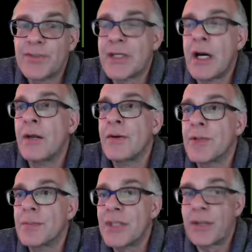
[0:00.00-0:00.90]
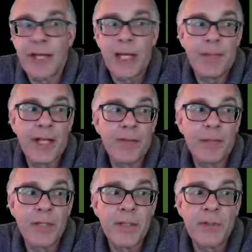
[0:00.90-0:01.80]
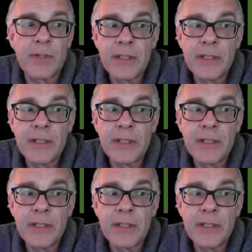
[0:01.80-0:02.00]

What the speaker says: scholarships that are named after people,